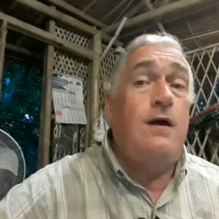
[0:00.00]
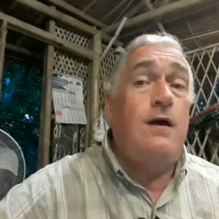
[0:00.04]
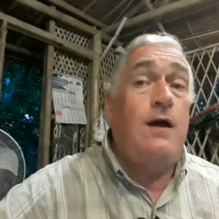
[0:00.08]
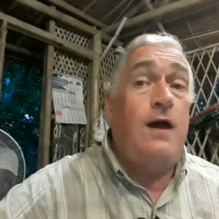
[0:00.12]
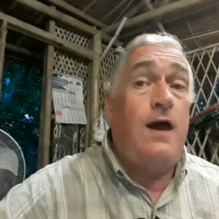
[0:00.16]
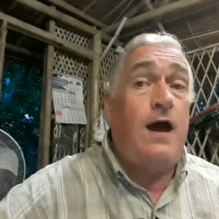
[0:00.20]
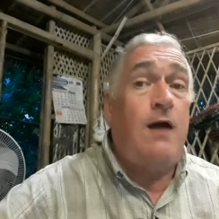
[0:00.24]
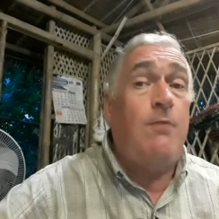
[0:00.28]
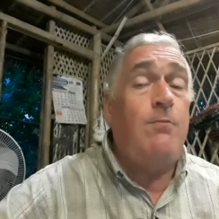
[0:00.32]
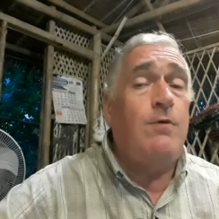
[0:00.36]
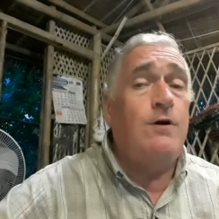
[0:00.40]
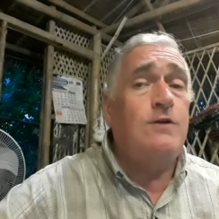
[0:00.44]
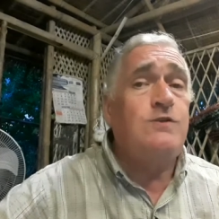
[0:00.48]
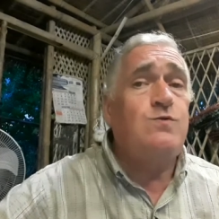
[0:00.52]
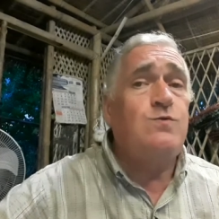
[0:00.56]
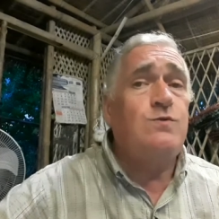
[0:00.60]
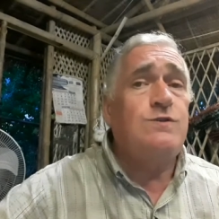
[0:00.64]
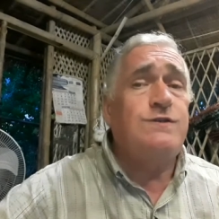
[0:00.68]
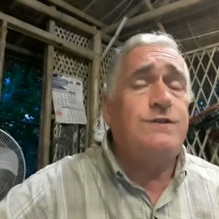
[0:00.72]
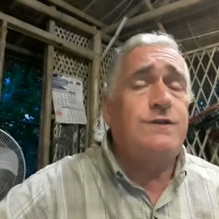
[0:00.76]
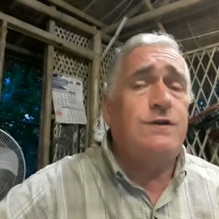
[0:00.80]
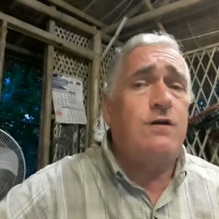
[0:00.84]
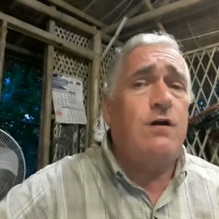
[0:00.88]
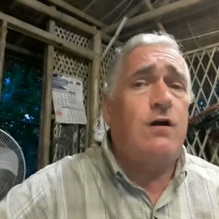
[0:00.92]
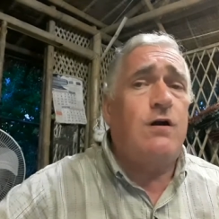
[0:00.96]
How much
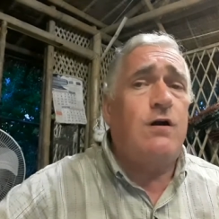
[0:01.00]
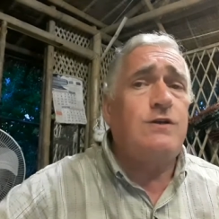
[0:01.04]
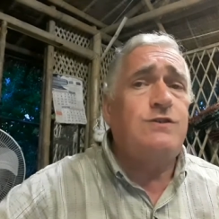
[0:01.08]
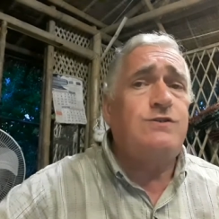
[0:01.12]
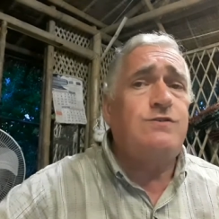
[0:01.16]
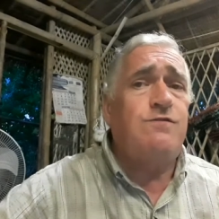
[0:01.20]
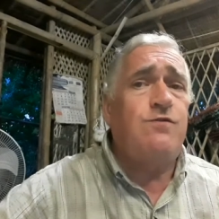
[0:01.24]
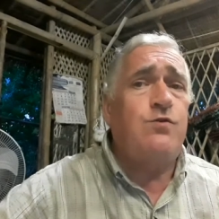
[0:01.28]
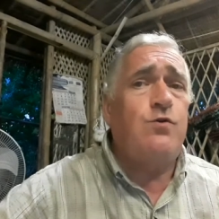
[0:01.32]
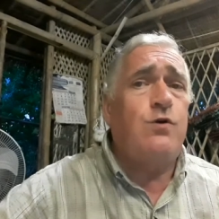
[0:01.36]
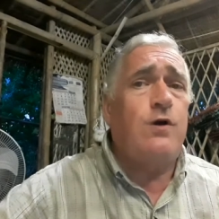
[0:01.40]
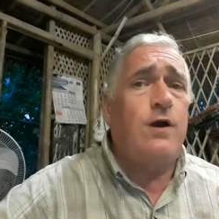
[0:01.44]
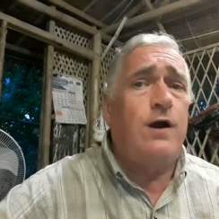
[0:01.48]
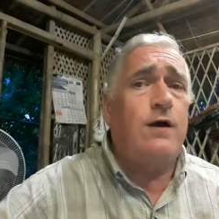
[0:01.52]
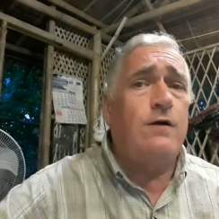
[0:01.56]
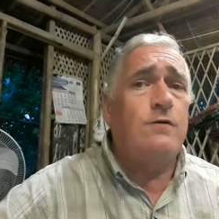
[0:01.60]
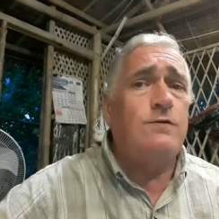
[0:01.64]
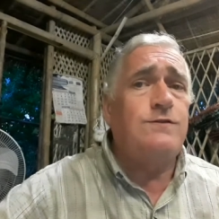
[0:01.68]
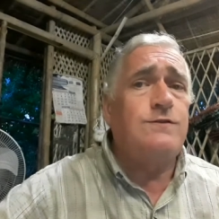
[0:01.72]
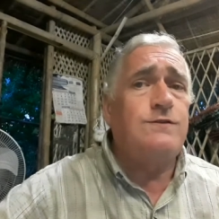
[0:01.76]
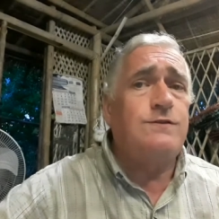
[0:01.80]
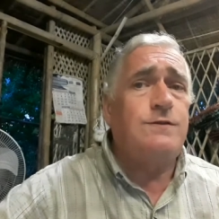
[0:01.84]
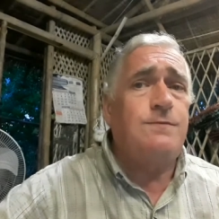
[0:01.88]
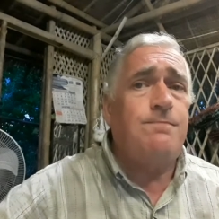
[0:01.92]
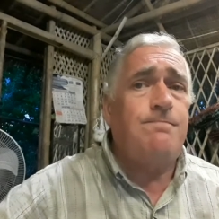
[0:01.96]
was the cost of your
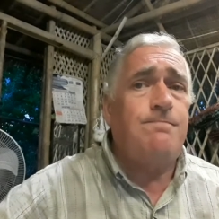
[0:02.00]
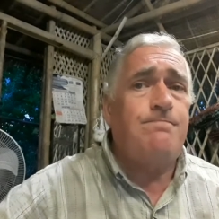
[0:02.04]
house?